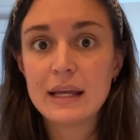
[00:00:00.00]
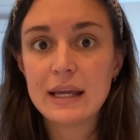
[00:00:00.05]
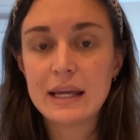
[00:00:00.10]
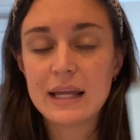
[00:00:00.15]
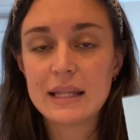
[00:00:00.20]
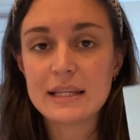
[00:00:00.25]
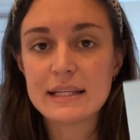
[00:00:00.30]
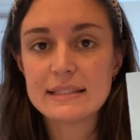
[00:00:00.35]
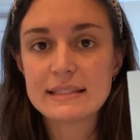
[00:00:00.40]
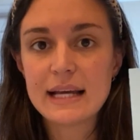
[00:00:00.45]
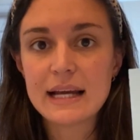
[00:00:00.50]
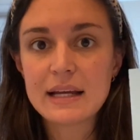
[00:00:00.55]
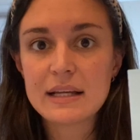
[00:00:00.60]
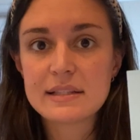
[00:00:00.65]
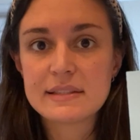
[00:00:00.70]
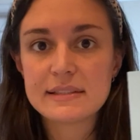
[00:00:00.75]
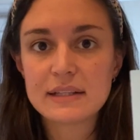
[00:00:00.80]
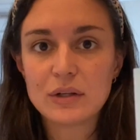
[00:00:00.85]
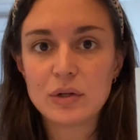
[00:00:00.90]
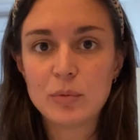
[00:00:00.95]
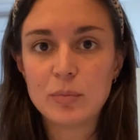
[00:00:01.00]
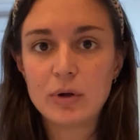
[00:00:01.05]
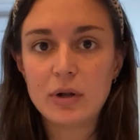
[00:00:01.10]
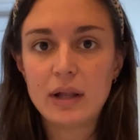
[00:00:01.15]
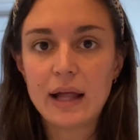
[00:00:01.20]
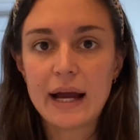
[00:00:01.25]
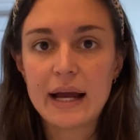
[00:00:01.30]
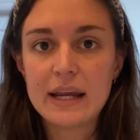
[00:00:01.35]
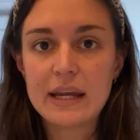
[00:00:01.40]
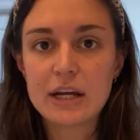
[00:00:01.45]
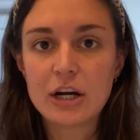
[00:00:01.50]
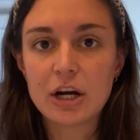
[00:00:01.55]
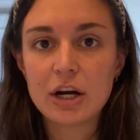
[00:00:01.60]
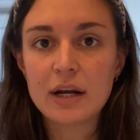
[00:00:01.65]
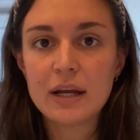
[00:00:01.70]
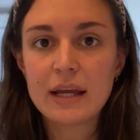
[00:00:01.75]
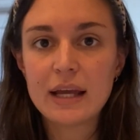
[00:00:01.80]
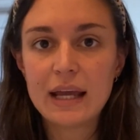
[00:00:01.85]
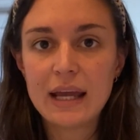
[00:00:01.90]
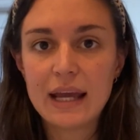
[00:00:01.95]
In the second syllable, I
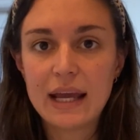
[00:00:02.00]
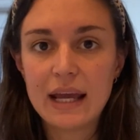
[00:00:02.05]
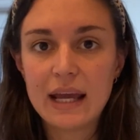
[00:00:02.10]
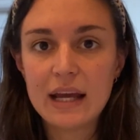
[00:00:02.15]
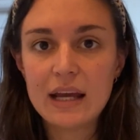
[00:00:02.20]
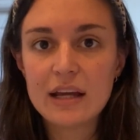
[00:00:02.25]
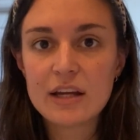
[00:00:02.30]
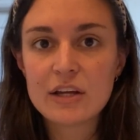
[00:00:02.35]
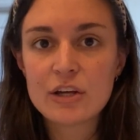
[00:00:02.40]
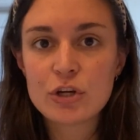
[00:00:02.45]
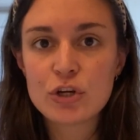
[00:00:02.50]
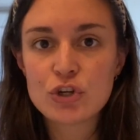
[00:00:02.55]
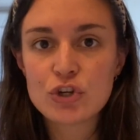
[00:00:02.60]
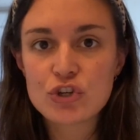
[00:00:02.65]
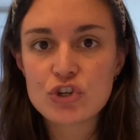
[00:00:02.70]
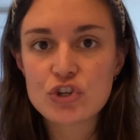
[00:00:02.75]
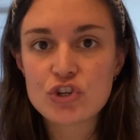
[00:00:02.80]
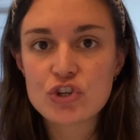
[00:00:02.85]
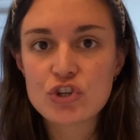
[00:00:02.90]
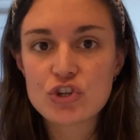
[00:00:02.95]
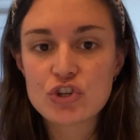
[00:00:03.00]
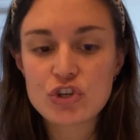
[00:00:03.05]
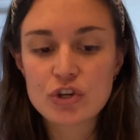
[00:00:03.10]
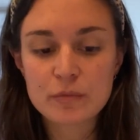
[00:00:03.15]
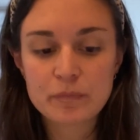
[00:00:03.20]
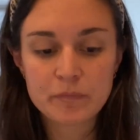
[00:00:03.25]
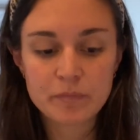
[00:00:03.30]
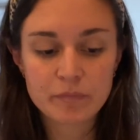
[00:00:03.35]
hear I, sh.